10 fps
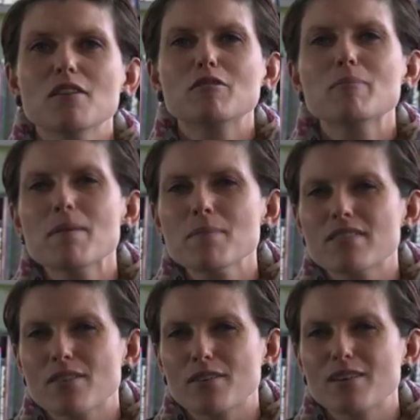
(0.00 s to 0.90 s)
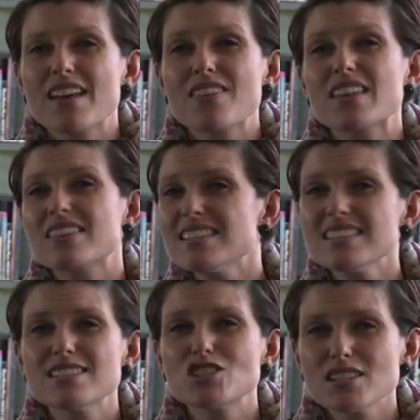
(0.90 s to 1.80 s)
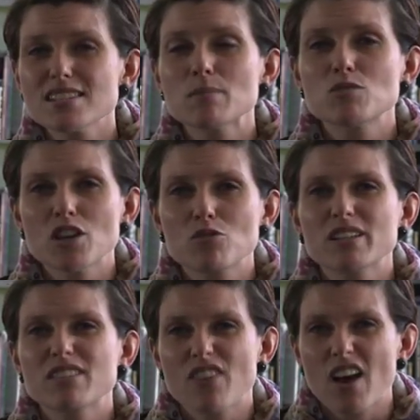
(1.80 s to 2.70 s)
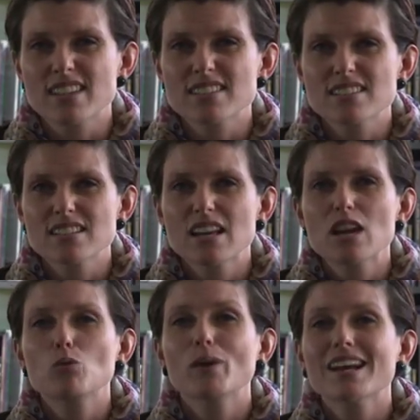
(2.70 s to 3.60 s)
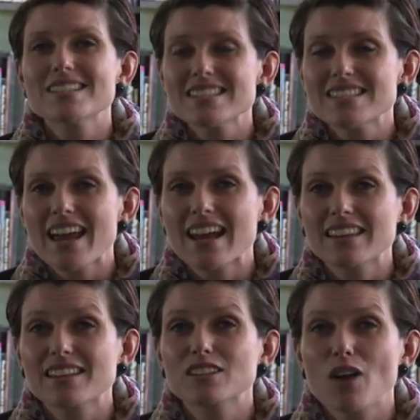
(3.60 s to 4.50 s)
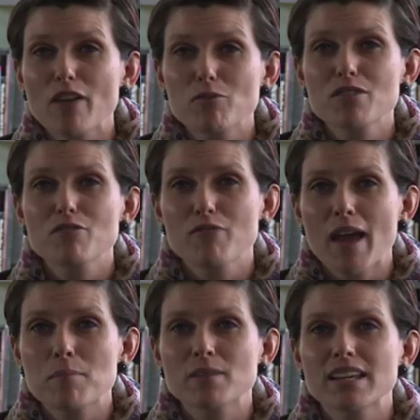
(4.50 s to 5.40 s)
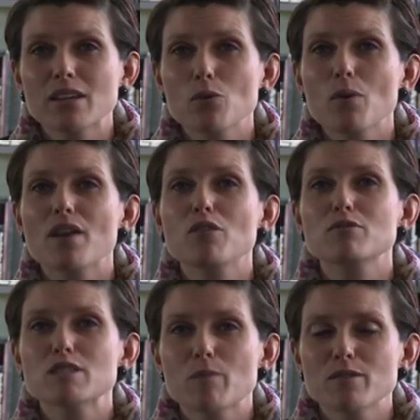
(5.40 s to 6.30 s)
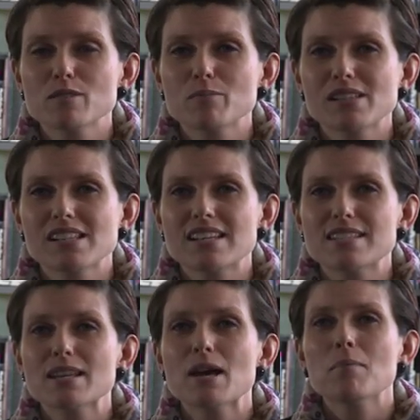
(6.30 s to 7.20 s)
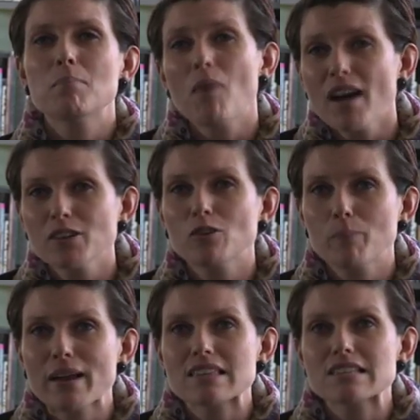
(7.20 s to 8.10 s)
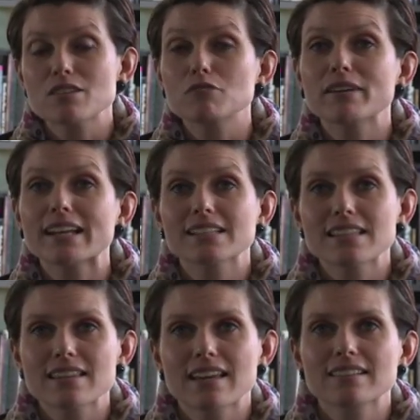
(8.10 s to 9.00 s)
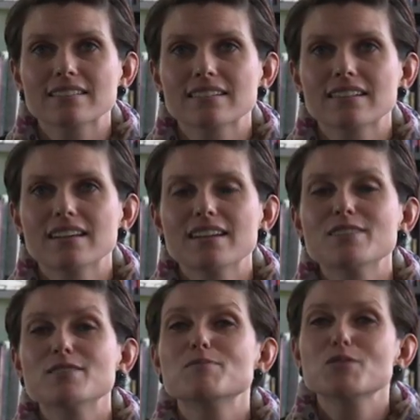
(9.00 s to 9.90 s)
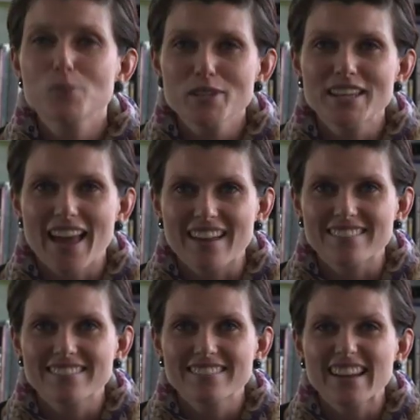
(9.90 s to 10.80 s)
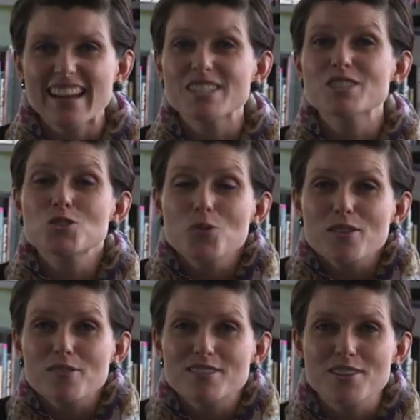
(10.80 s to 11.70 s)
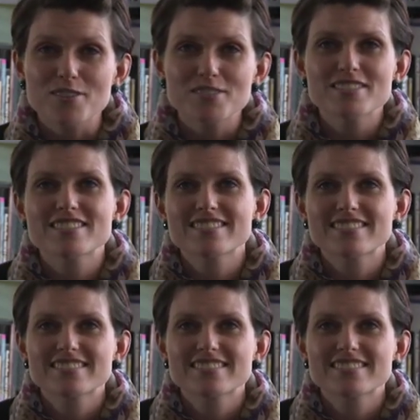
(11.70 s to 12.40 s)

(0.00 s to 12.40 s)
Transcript: Remember though, that this is just some general advice. We understand that a life with a family or other responsibilities might not make this a regular thing. Do what you can and enjoy the results.